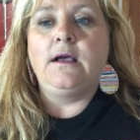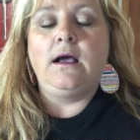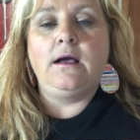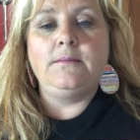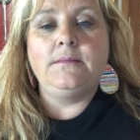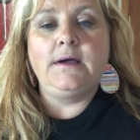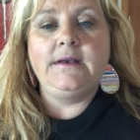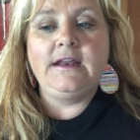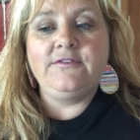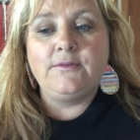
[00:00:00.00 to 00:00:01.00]
um, a
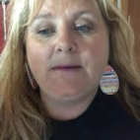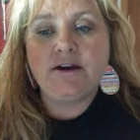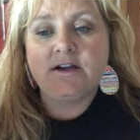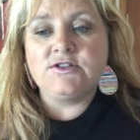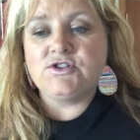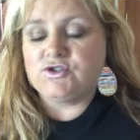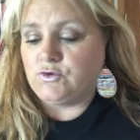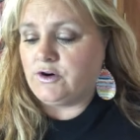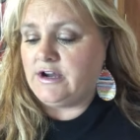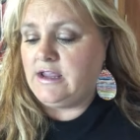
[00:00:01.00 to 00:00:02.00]
Native American
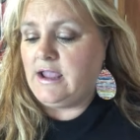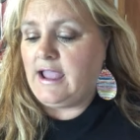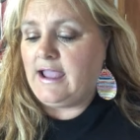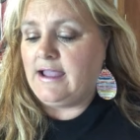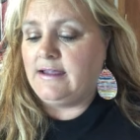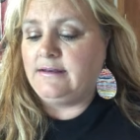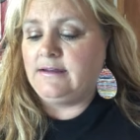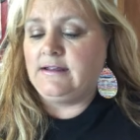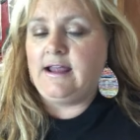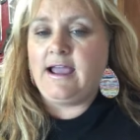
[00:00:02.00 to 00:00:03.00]
story and
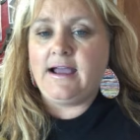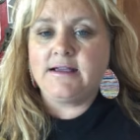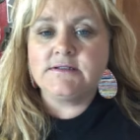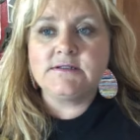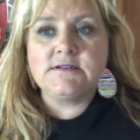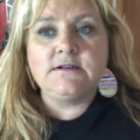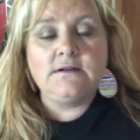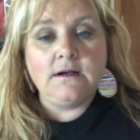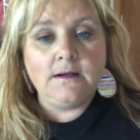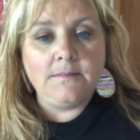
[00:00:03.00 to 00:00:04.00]
it has
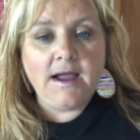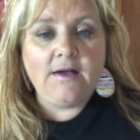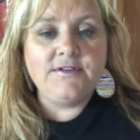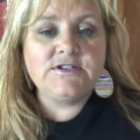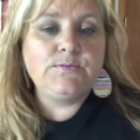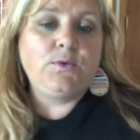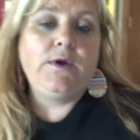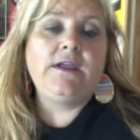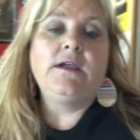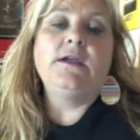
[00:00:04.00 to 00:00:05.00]
um, how this boy